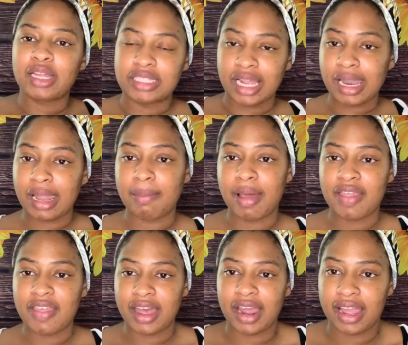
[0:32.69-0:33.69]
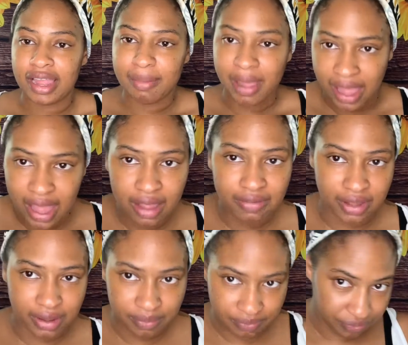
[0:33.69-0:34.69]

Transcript: dilemma that I am having.